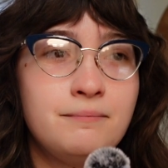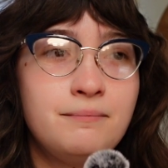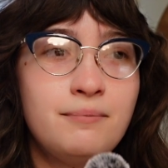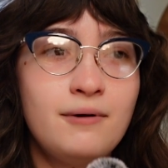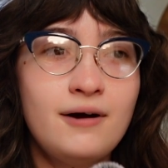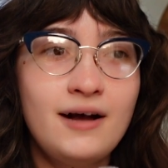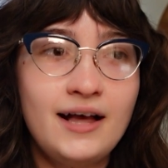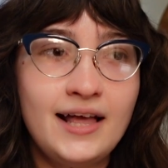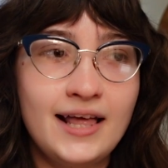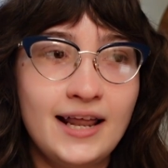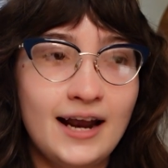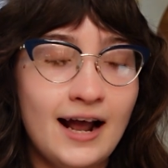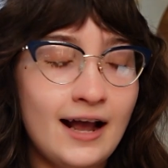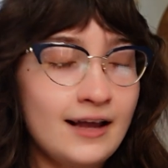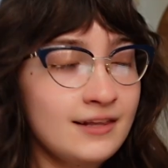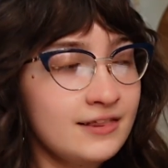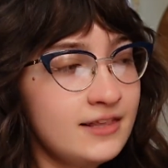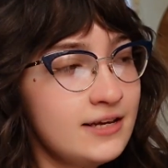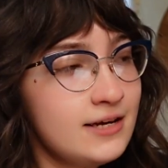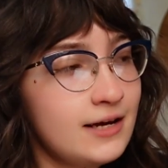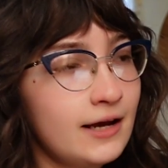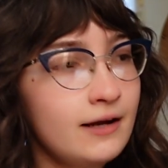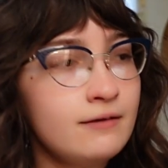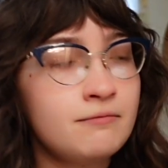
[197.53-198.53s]
but I
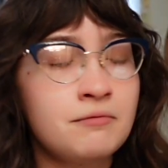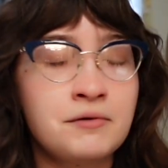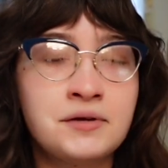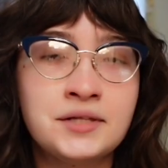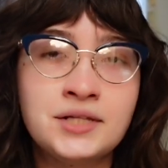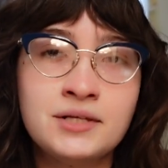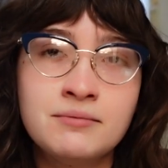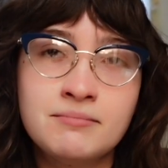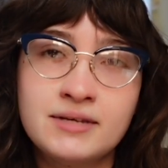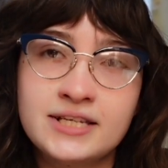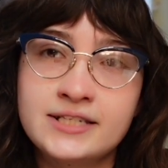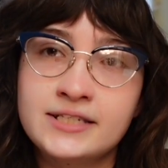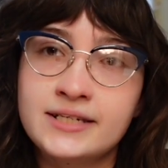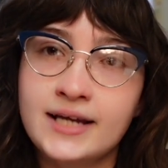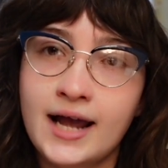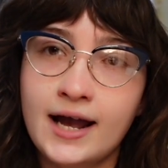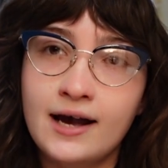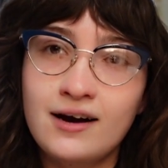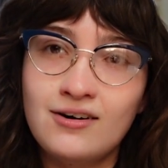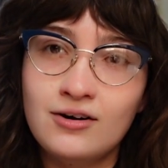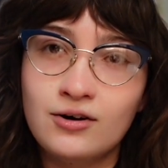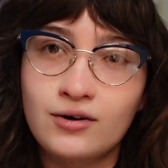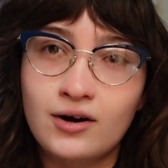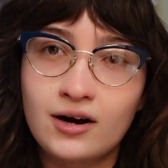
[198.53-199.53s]
think I really missed
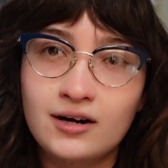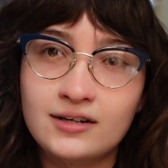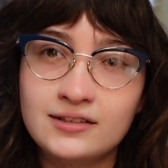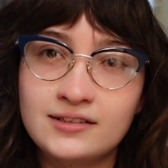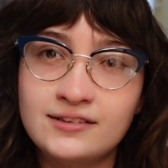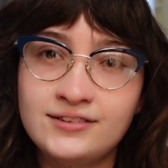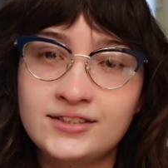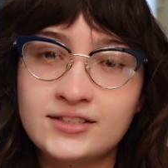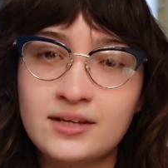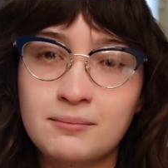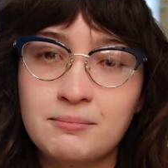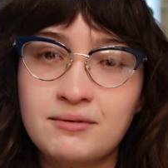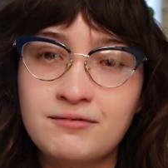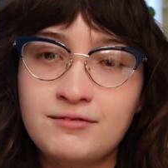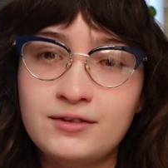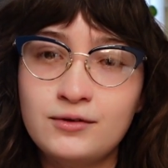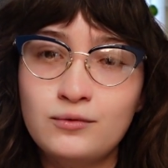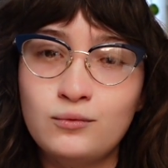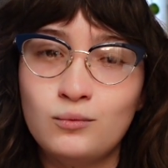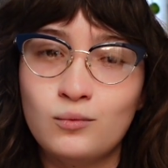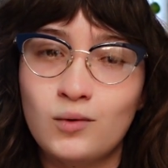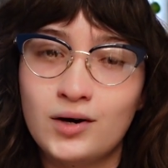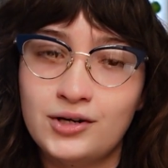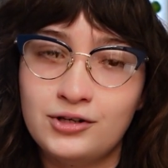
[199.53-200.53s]
out on some of
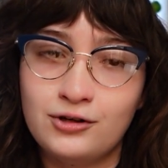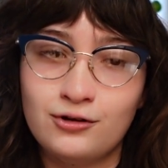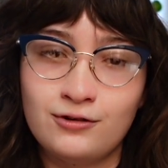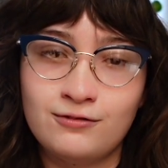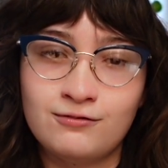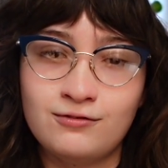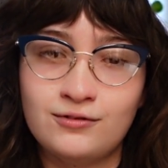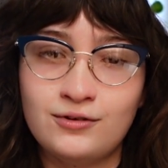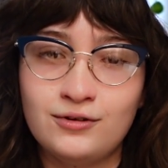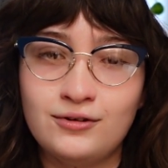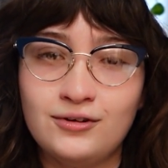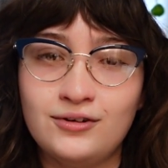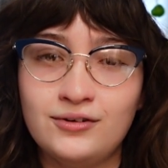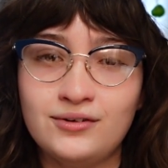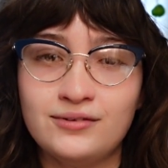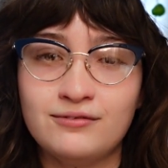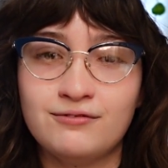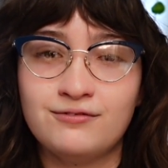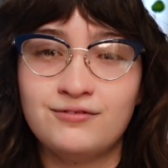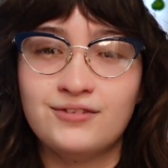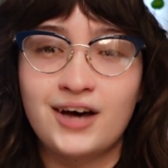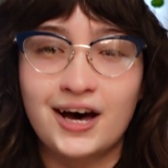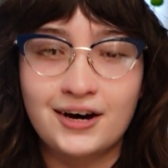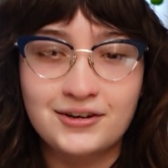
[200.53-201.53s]
the wonderful,
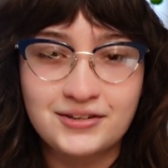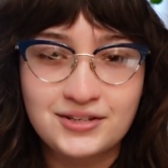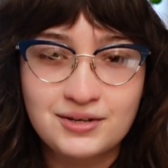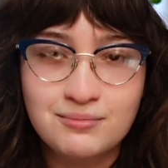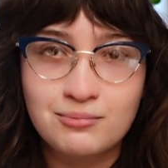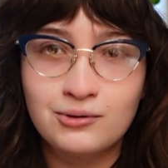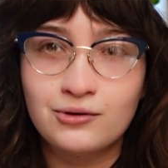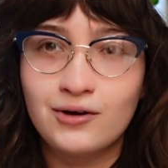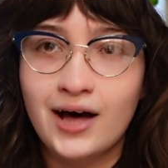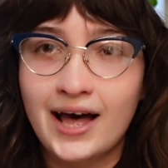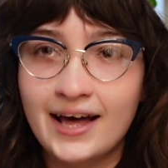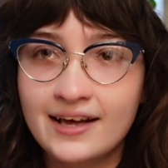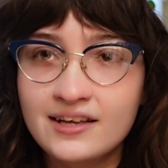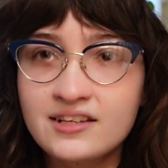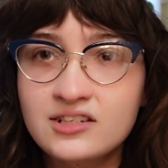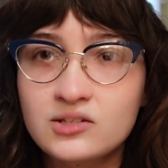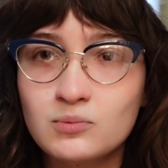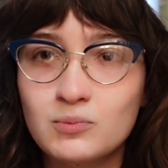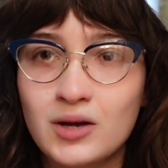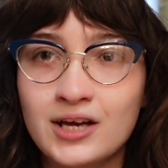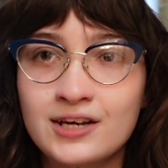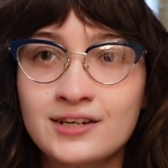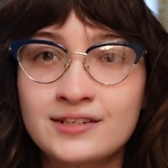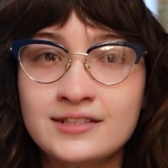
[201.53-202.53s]
valuable
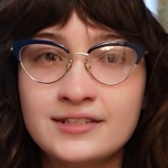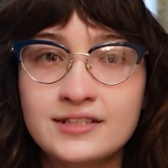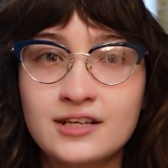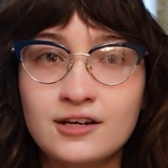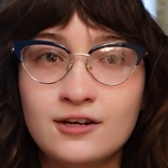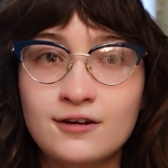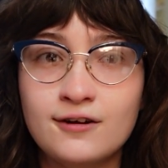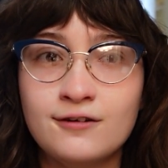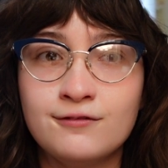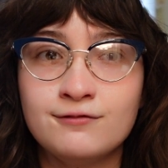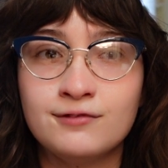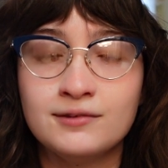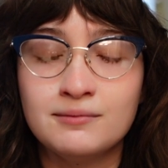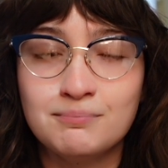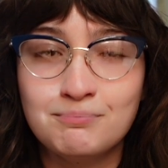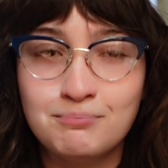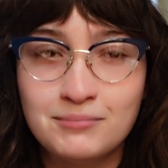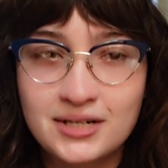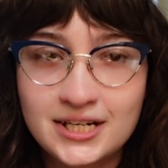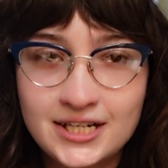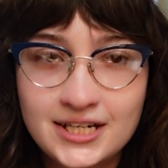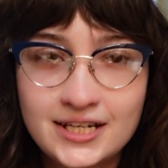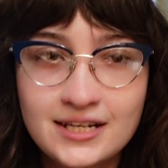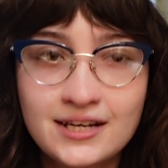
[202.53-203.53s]
aspects of
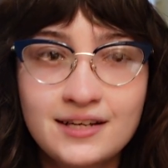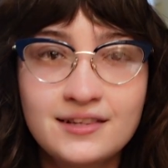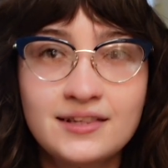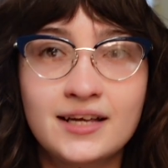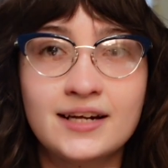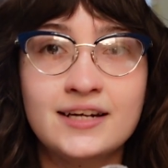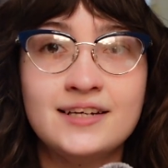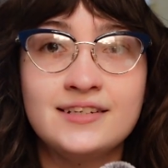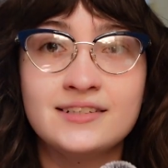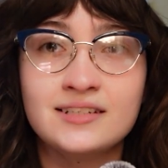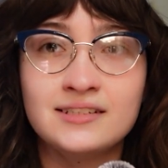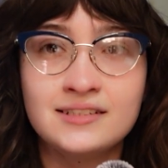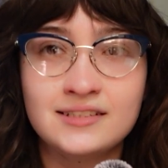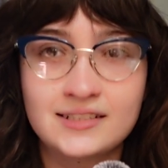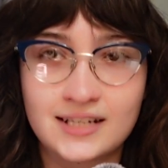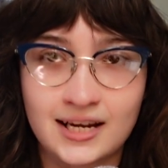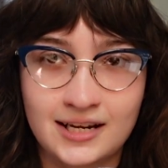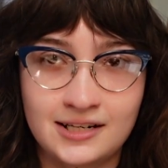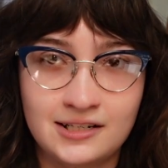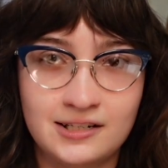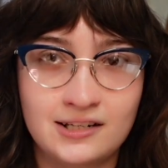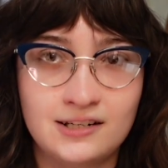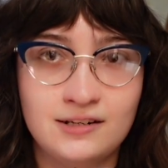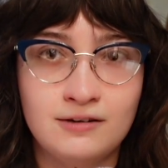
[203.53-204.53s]
media that is
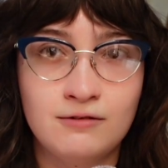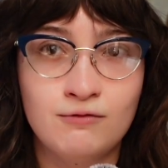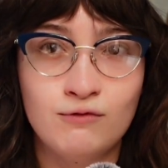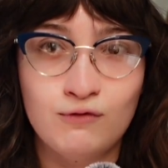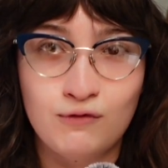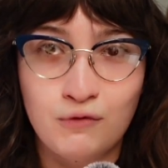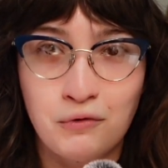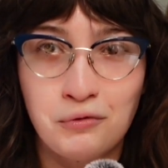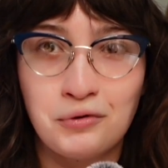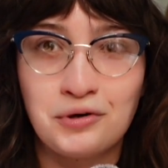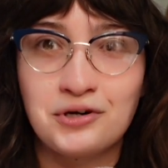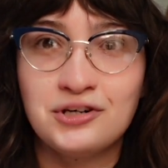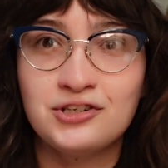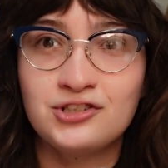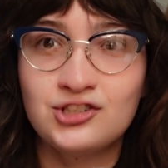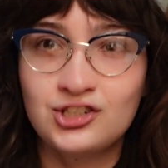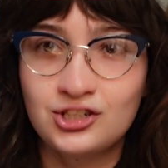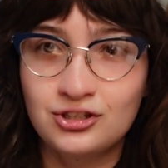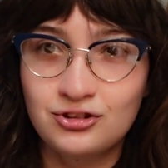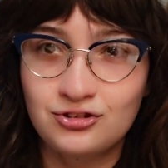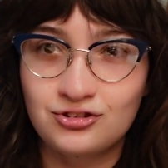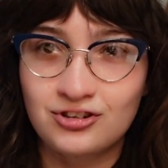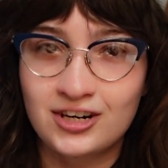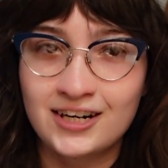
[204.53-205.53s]
intended for
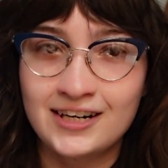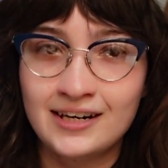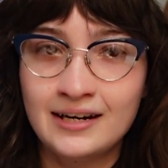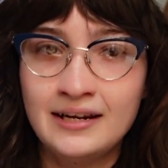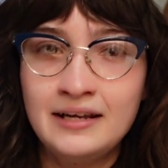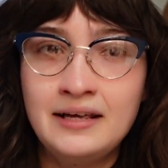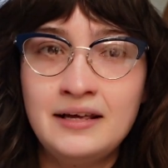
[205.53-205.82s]
children.